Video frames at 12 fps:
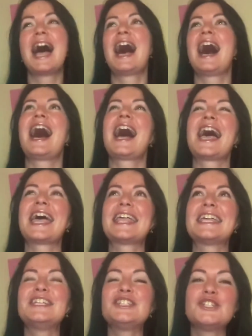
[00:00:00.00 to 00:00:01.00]
I
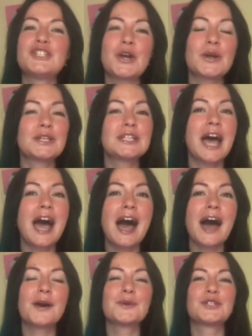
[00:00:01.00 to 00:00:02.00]
enjoyed
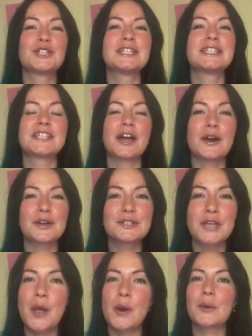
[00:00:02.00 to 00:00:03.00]
how she starts
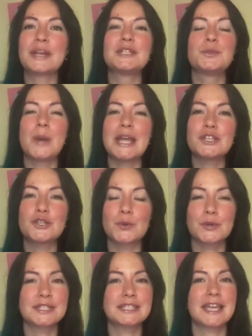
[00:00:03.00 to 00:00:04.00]
her
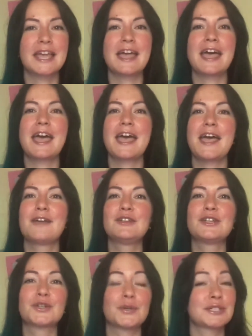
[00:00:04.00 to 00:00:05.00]
adventures having
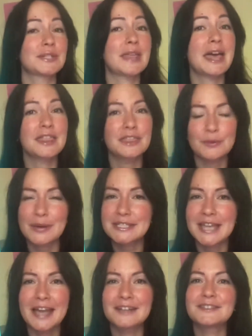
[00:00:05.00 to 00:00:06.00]
crossed the
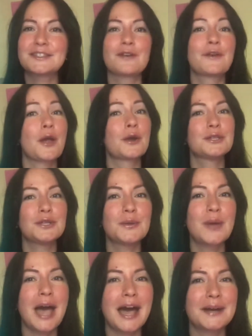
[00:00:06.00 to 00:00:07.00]
threshold of her new
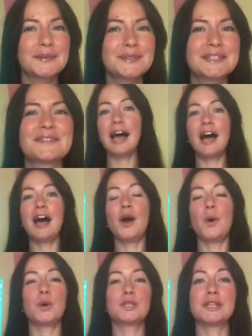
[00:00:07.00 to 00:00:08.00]
house.
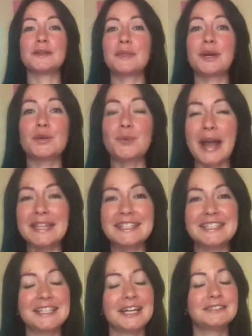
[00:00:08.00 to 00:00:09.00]
So the writing
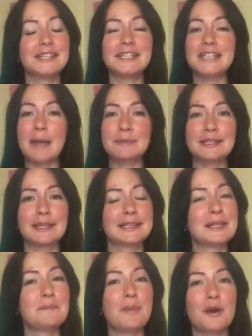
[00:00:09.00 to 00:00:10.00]
style is
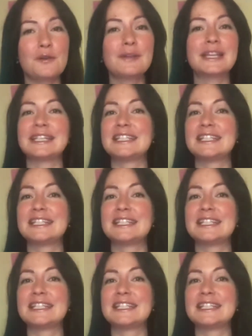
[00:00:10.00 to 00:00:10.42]
absolutely perfect.